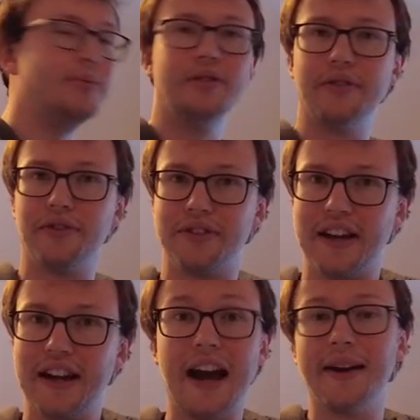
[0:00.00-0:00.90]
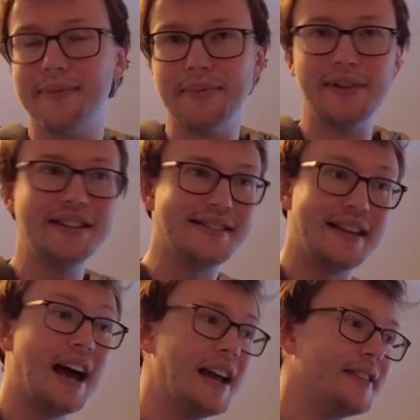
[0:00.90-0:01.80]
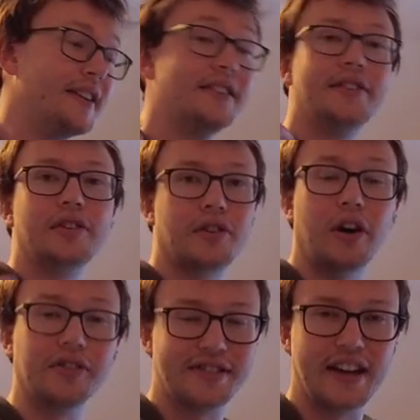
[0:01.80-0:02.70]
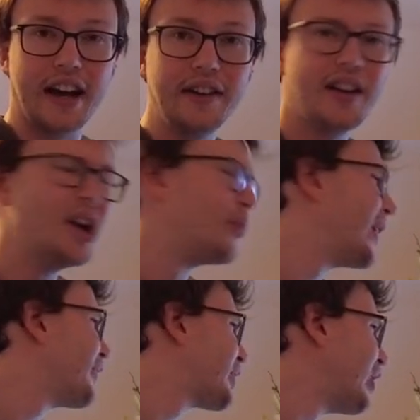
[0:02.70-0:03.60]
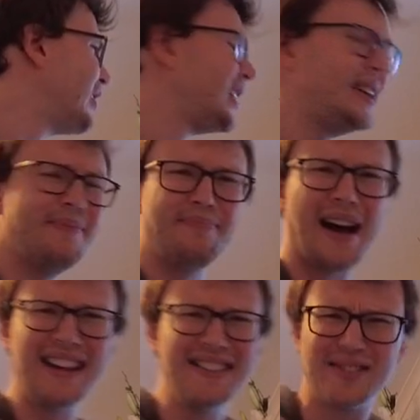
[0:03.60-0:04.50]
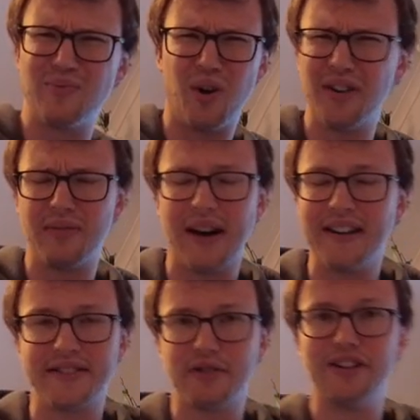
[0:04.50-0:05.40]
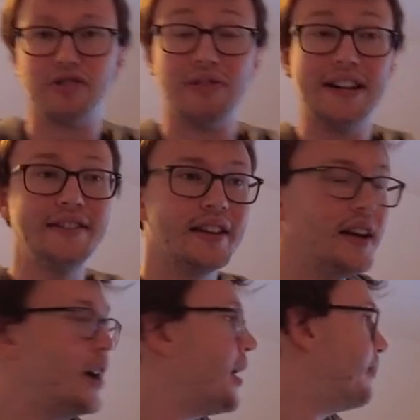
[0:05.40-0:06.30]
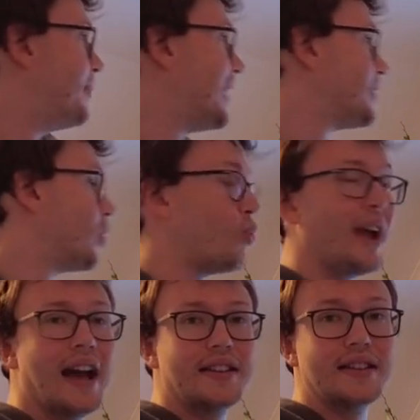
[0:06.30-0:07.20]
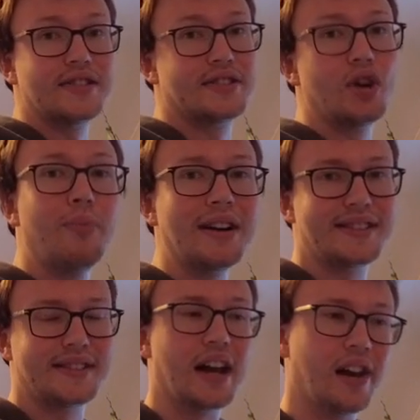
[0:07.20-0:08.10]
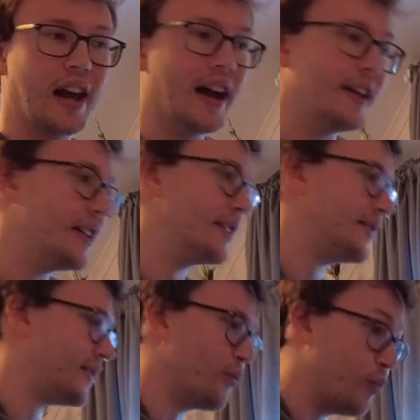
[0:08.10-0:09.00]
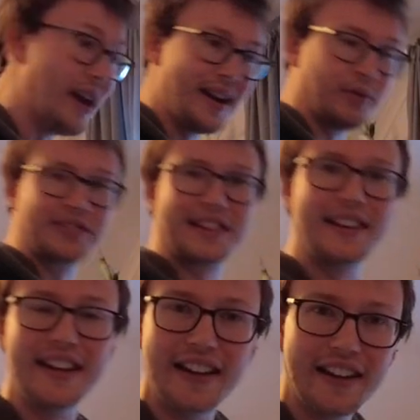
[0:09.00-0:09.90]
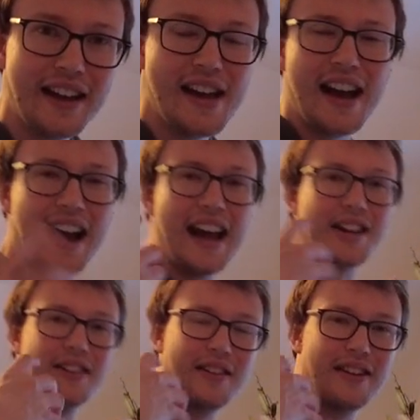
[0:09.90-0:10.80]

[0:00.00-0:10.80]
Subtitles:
beautiful day. I am a bit sad that I did not go outside. We have currently -1 or -2 degrees, but we had so much sunlight. And when I was cleaning, I had